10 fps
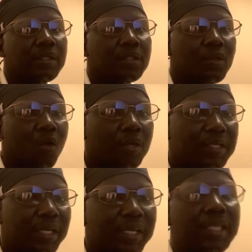She
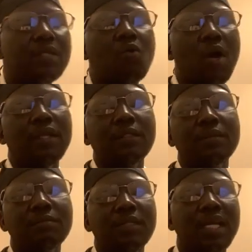contacted a
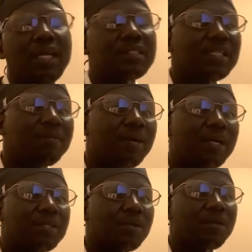one, Minan
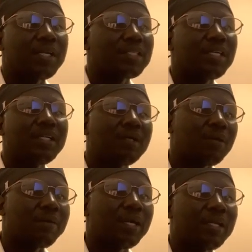Chedama, Italian
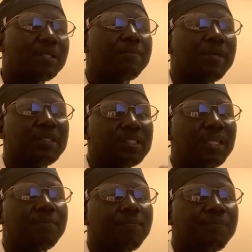one, I like to pick his
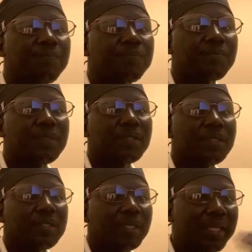name.
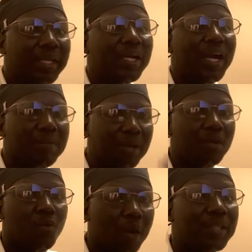The nigger got
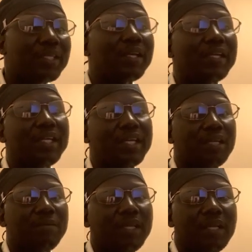man who wanted to
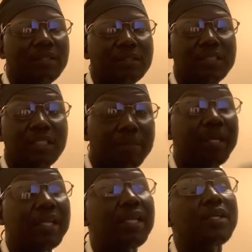kill Medan,
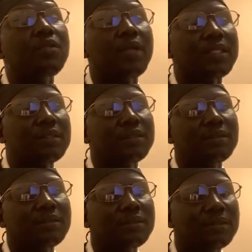Tichiban Ganega US.
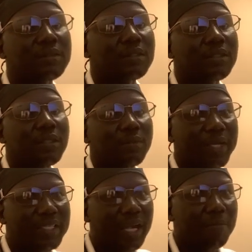
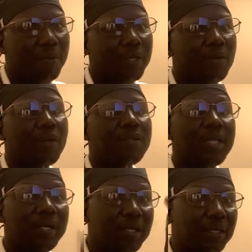Right now, Moray corner,
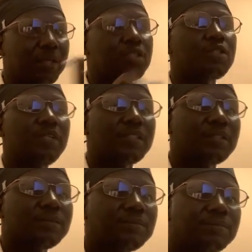Tankin a
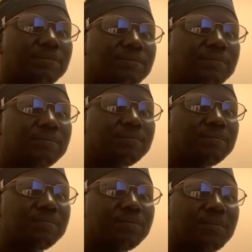street.
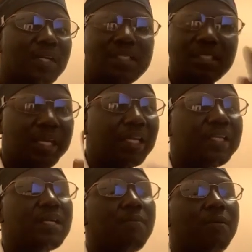Catching a
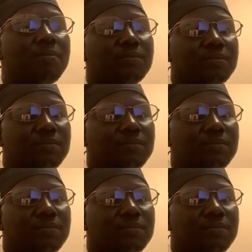ling a bomb.